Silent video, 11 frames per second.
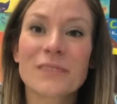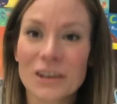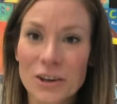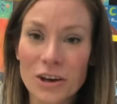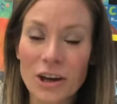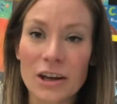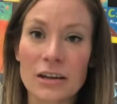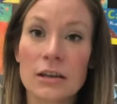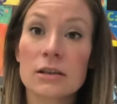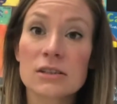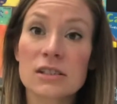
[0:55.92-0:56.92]
Good.
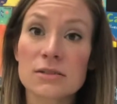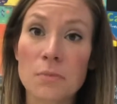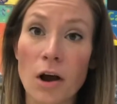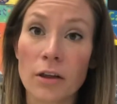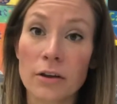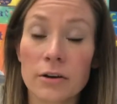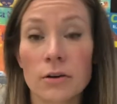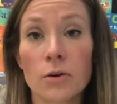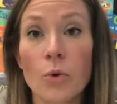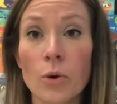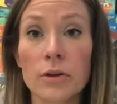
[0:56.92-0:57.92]
Smaller
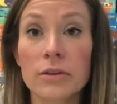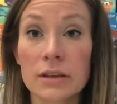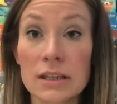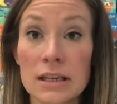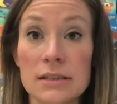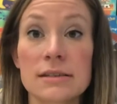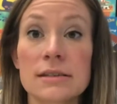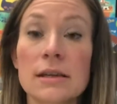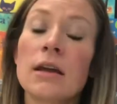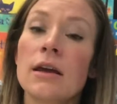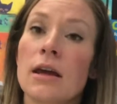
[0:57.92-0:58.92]
or the least.
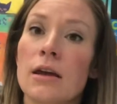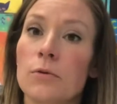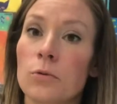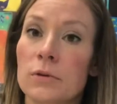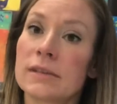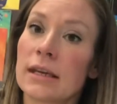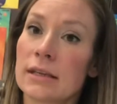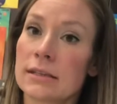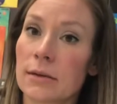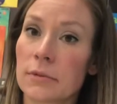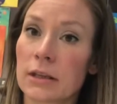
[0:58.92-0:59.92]
And when we say
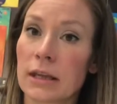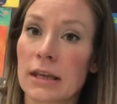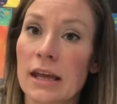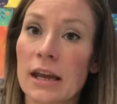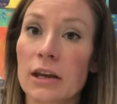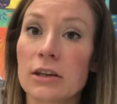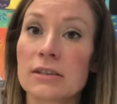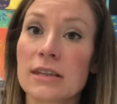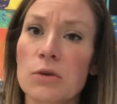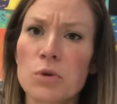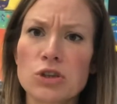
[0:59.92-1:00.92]
something like that, I could
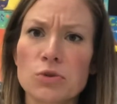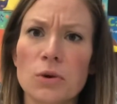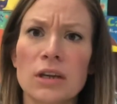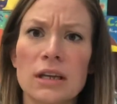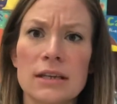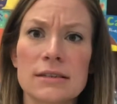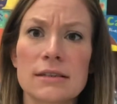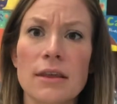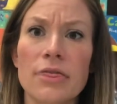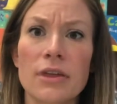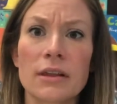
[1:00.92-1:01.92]
say, which one is
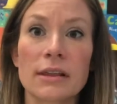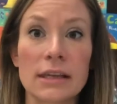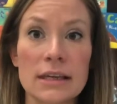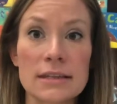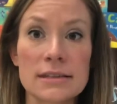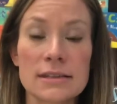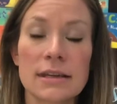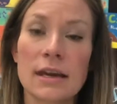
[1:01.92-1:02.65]
the least?